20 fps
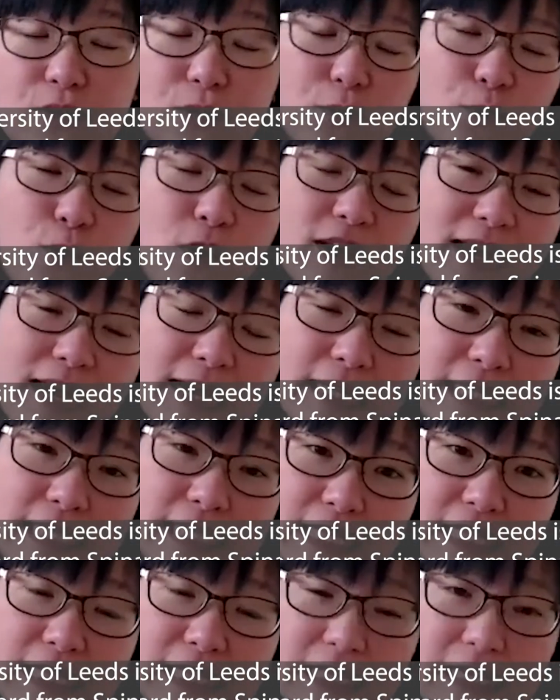what I
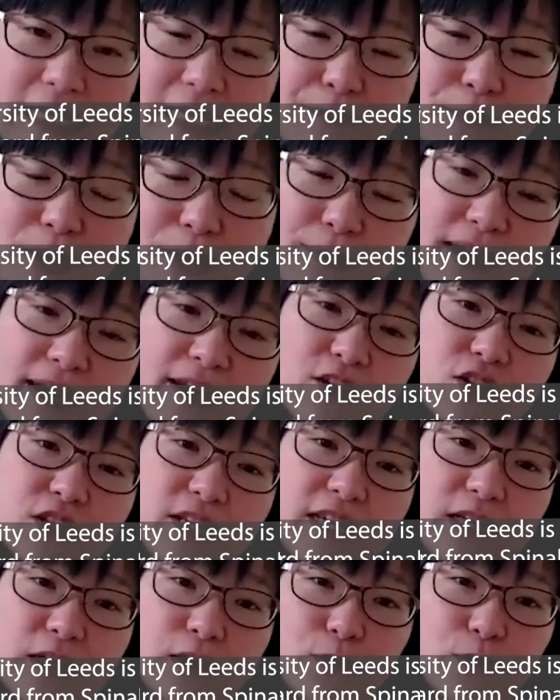did in my
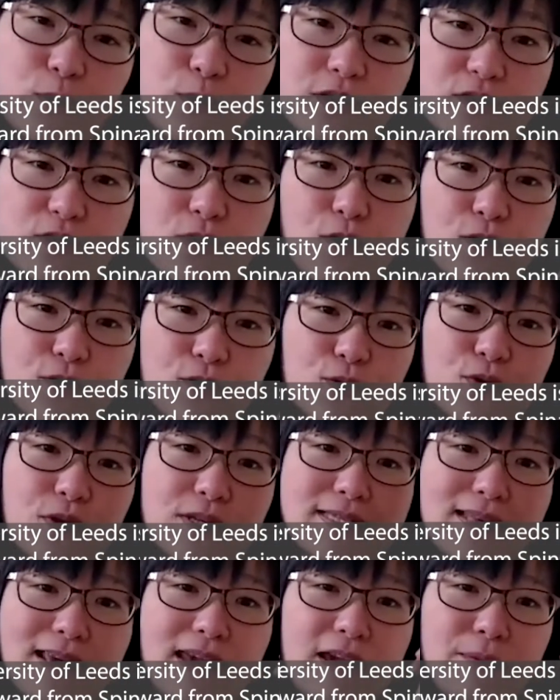PhD was also the
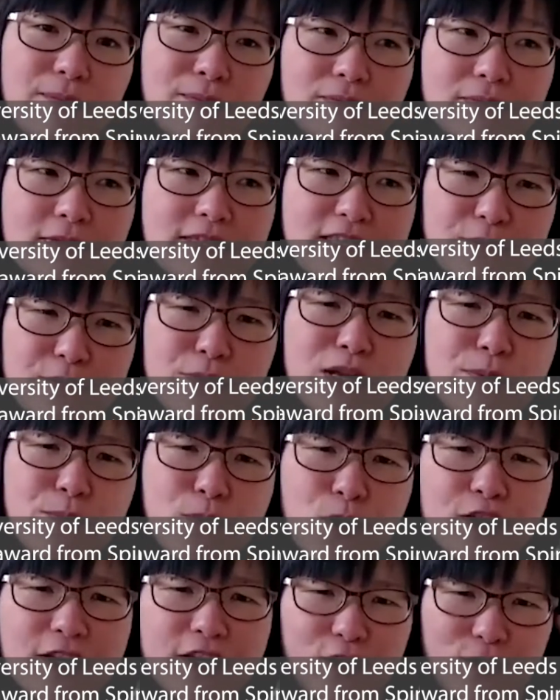similar
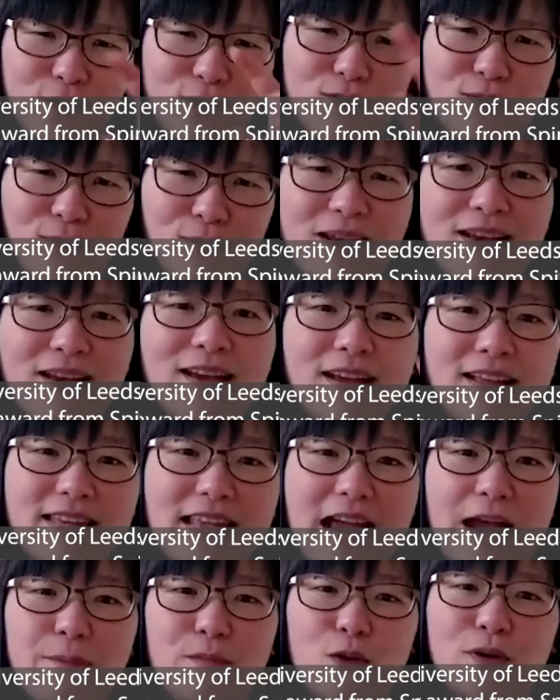molecule that
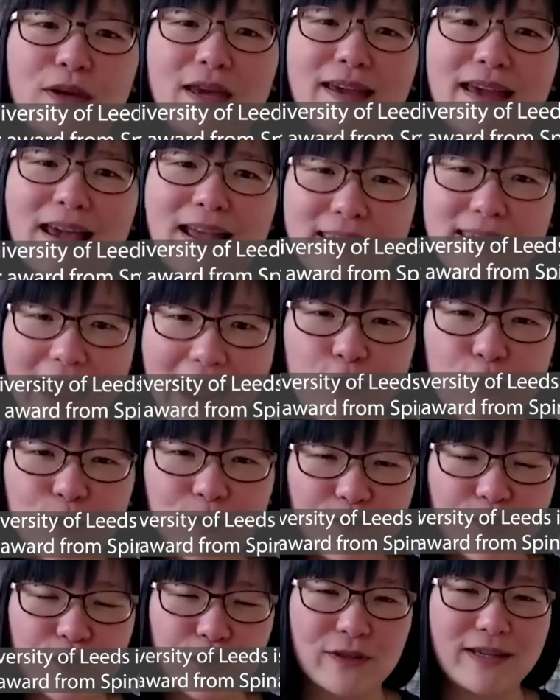I'm looking at now.
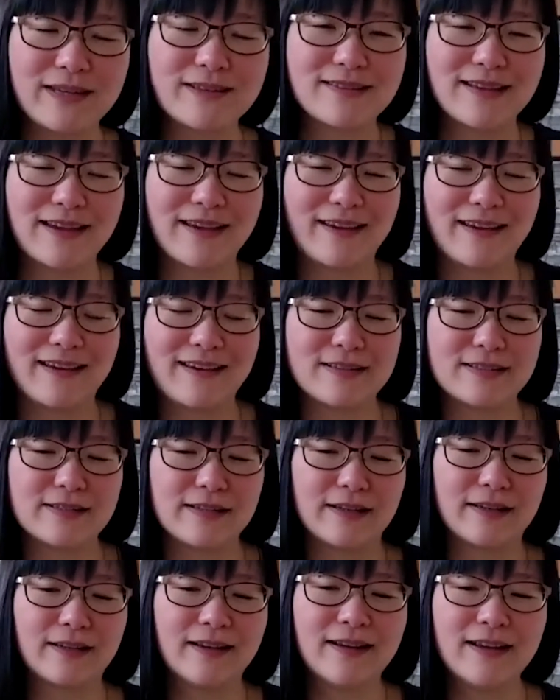So it's
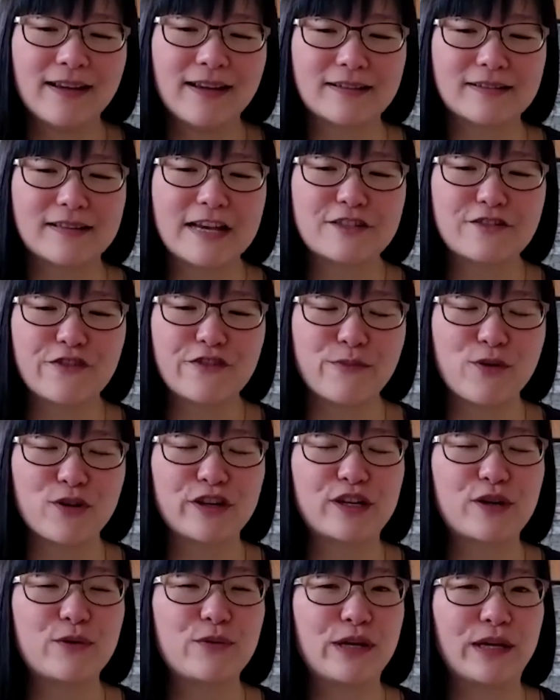a class of
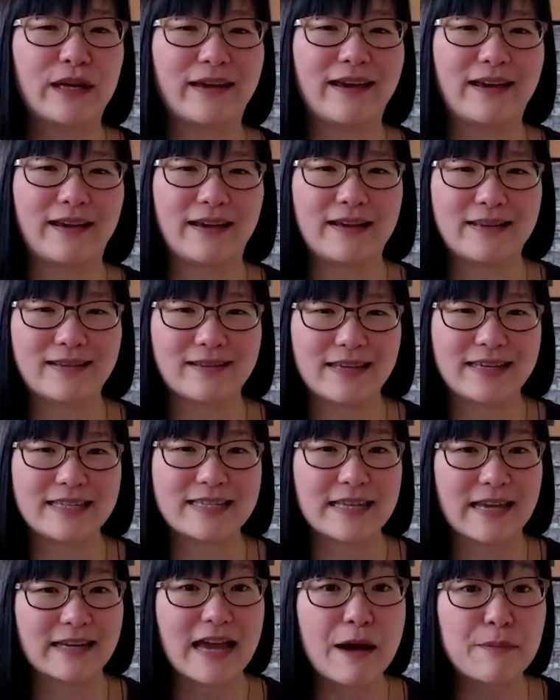molecule, it's
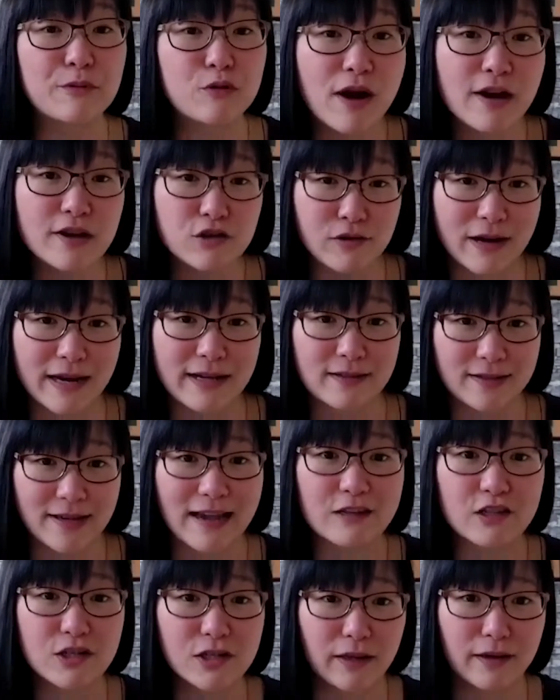a carbohydrate
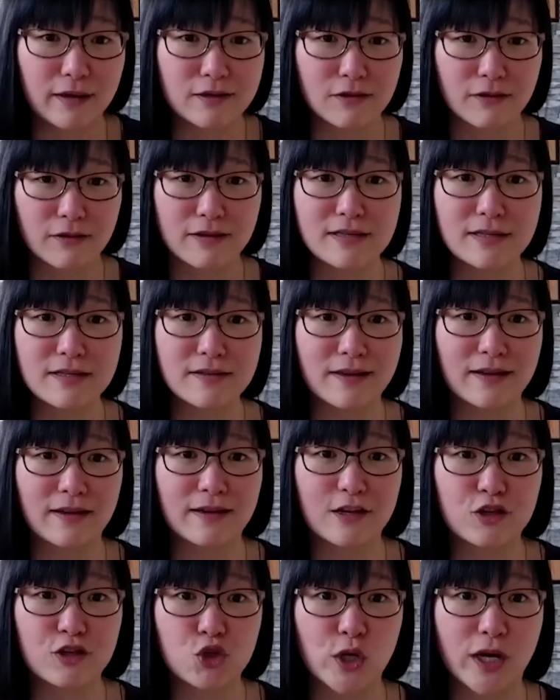actually, so it is a
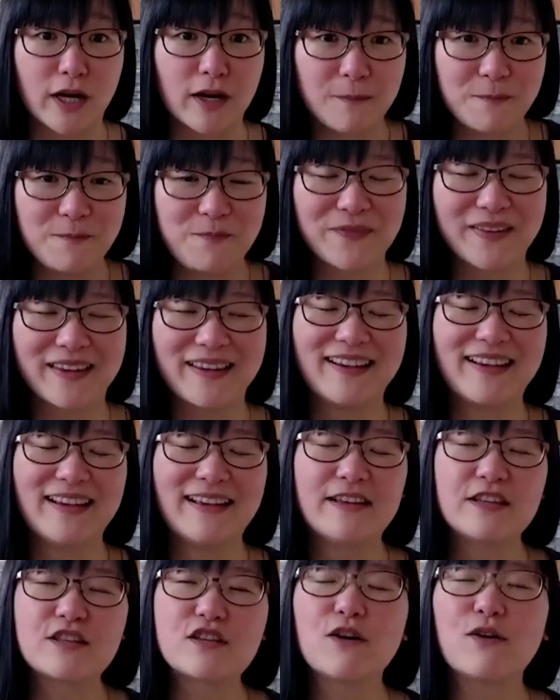sugar.
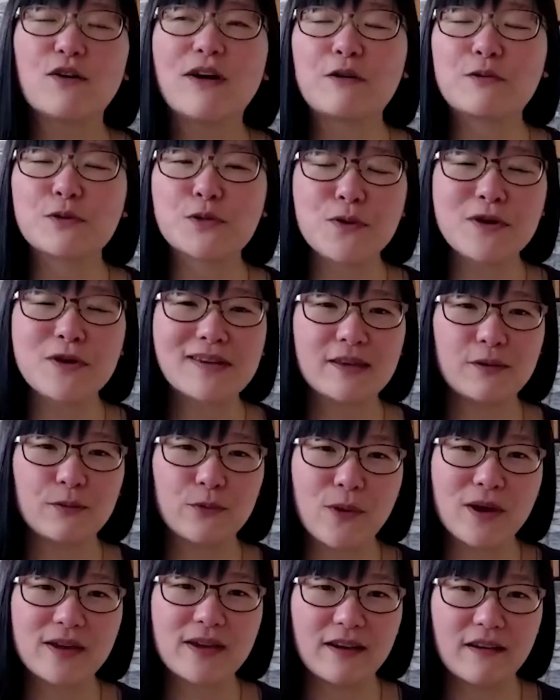So I was
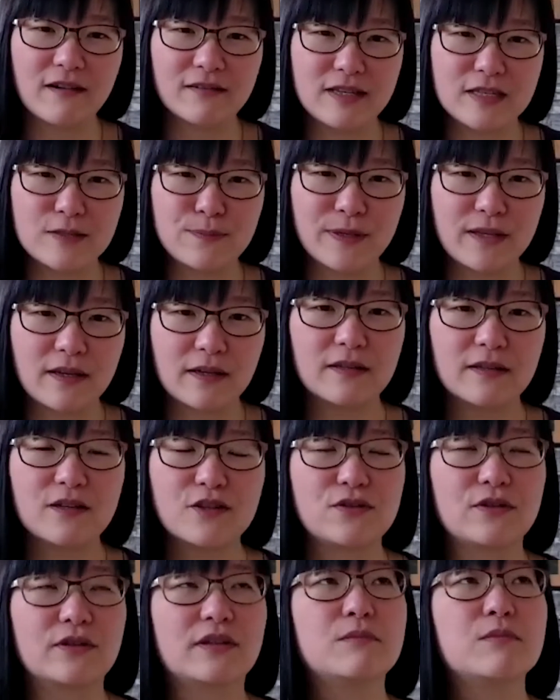working on this particular
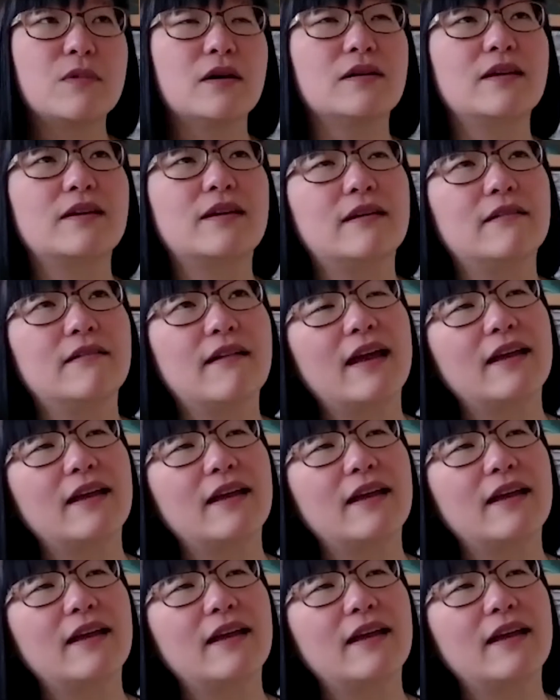sugar molecule,